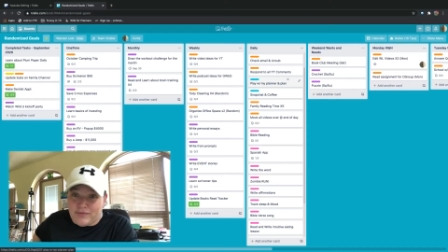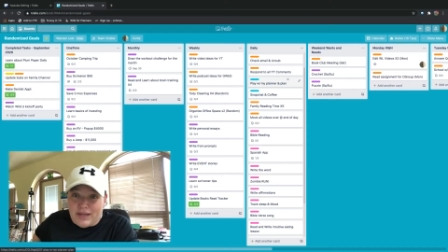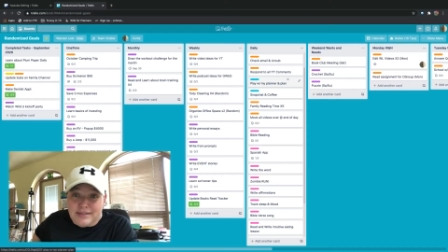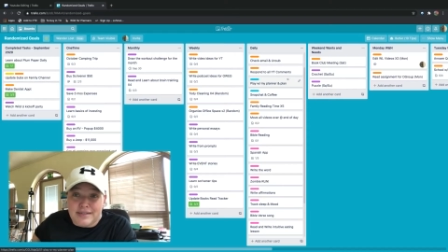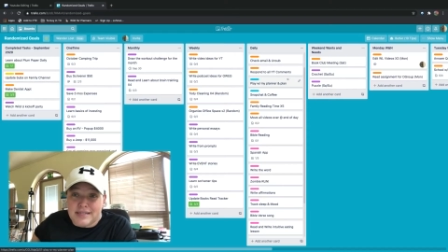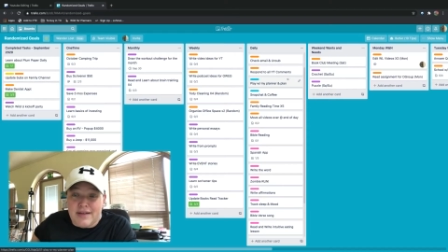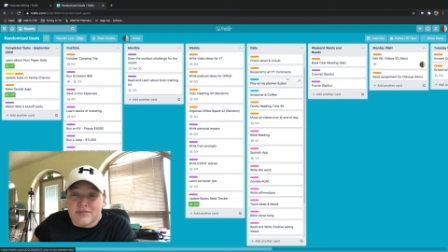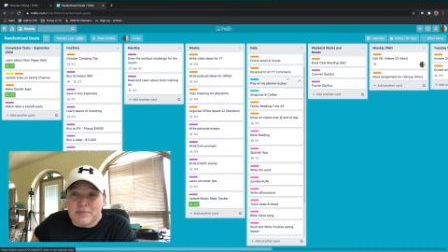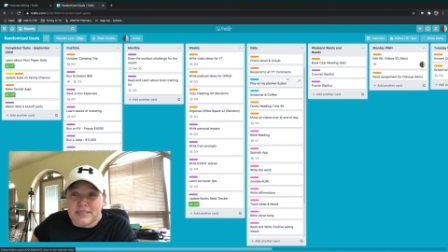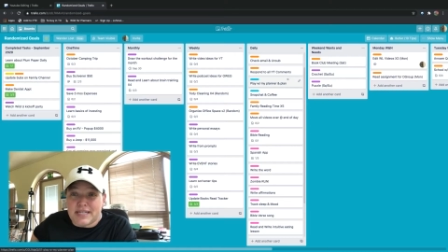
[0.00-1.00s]
That doesn't have to
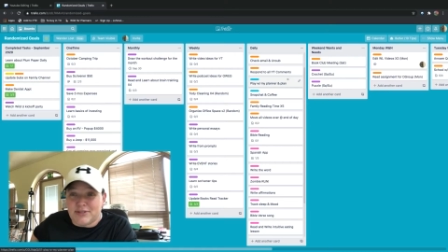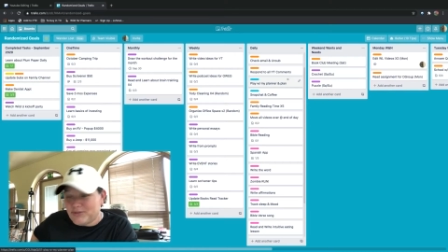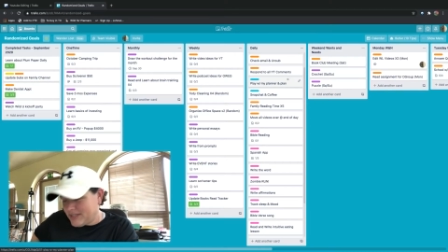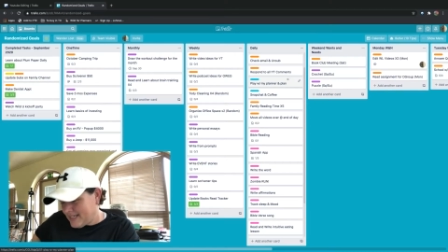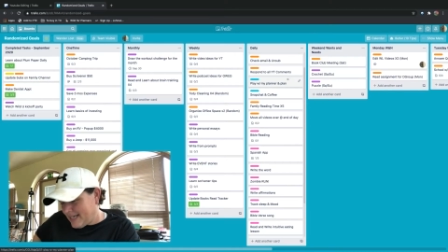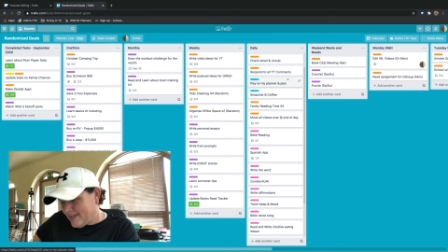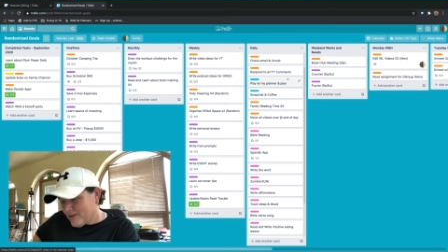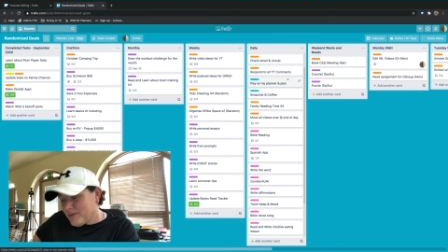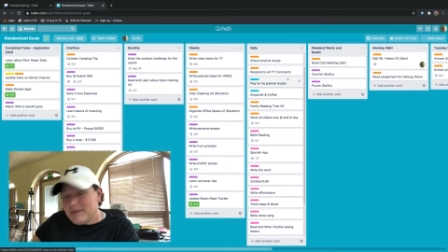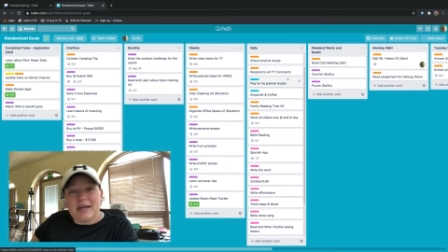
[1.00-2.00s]
be scheduled in
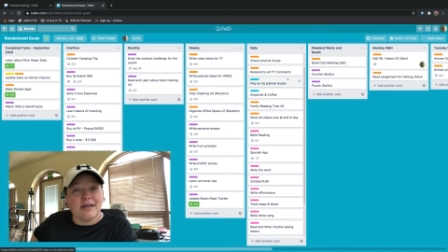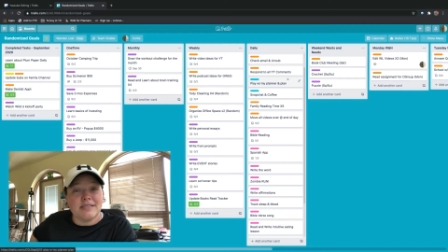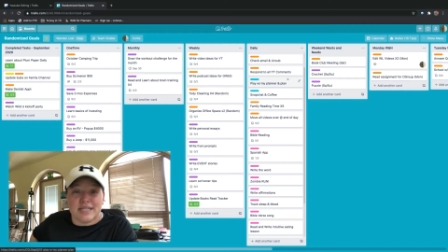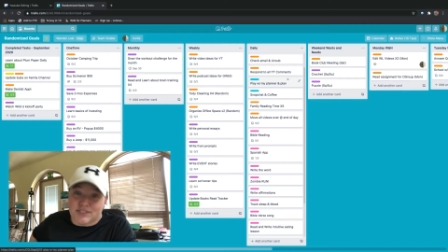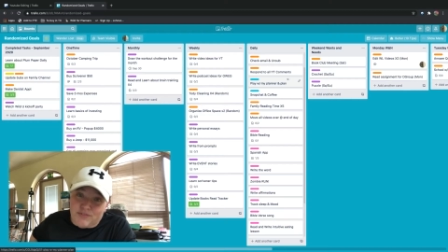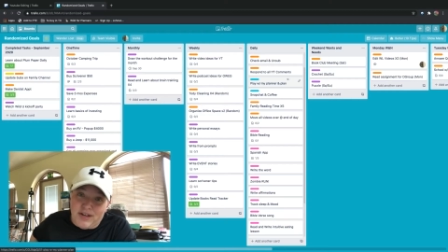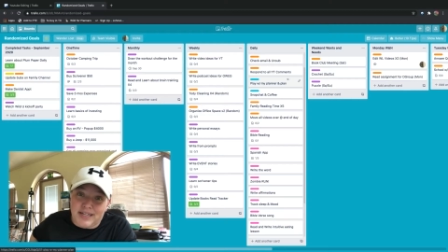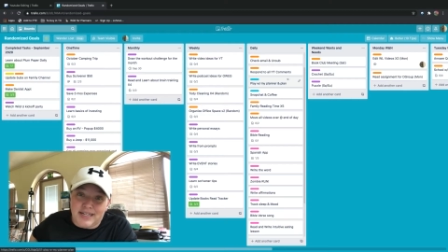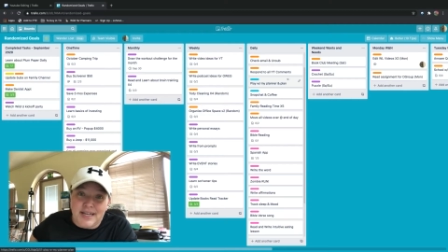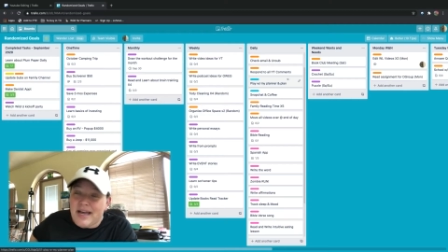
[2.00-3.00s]
either because it's
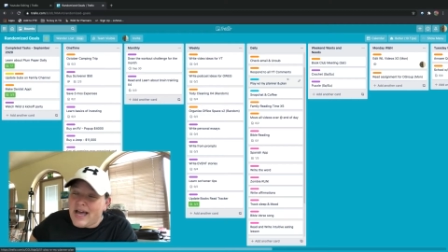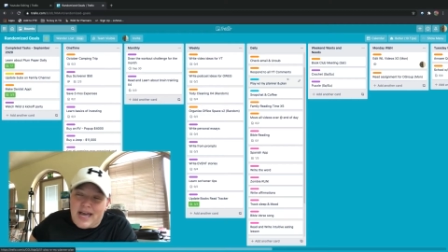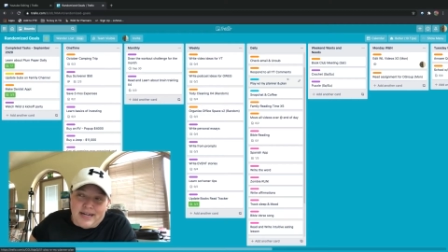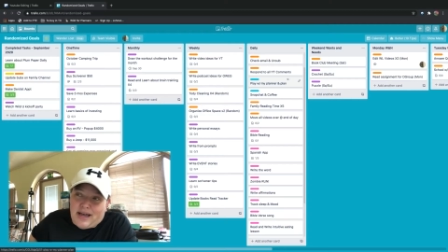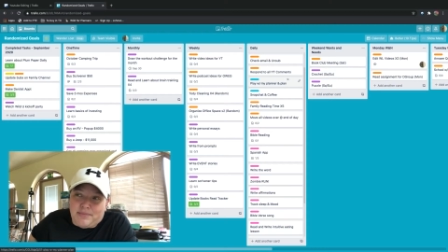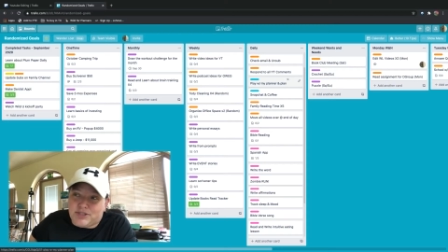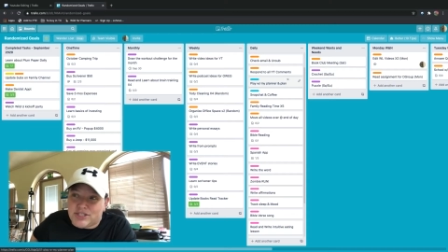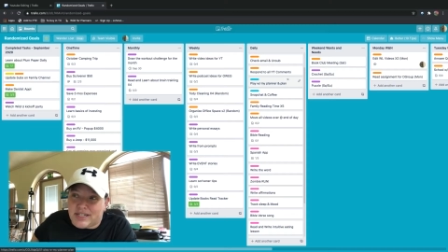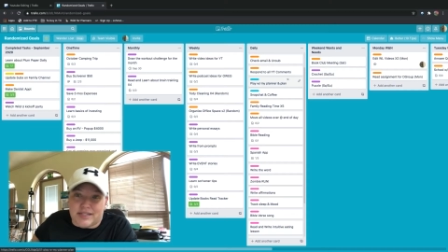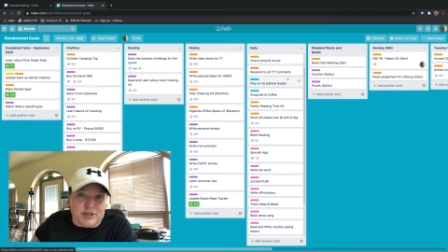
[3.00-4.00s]
fun, and I'm just
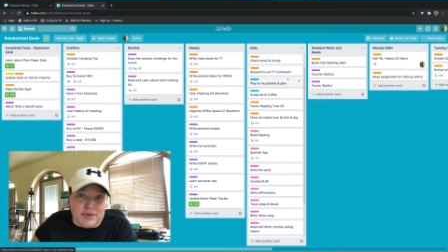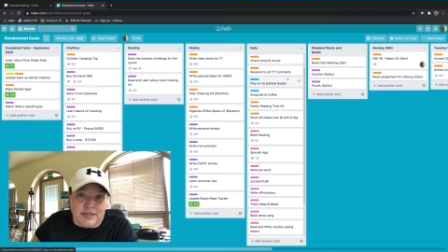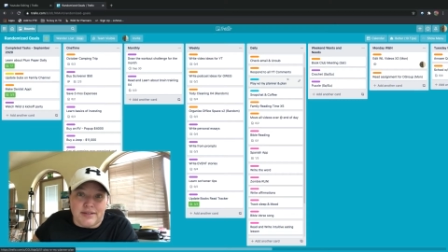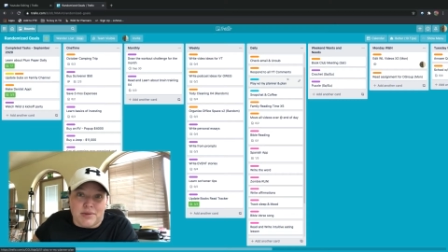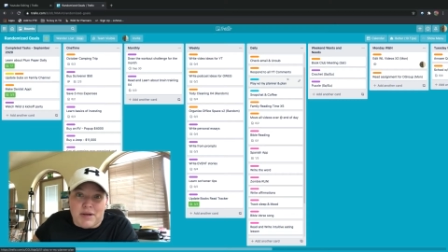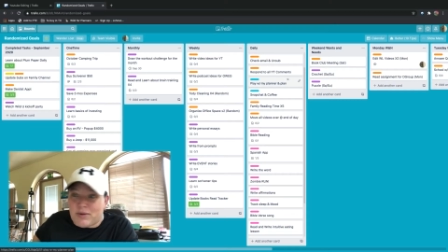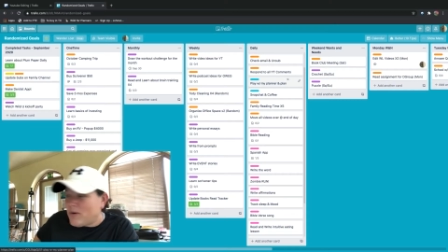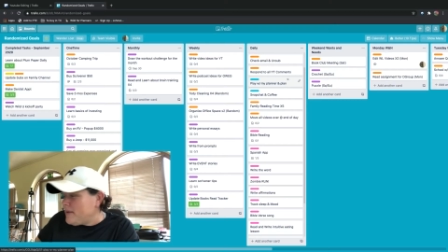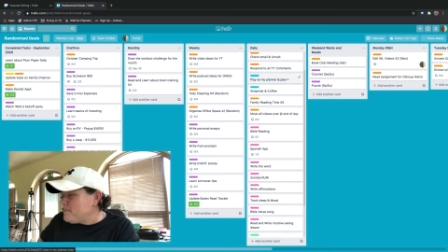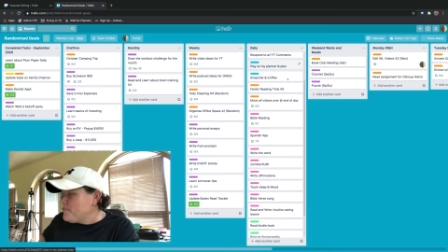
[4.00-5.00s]
gonna do it no matter
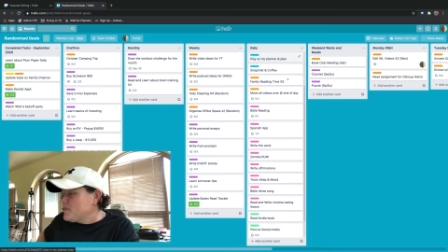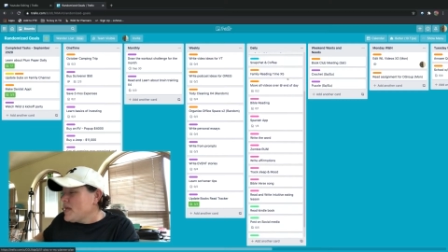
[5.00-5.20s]
what.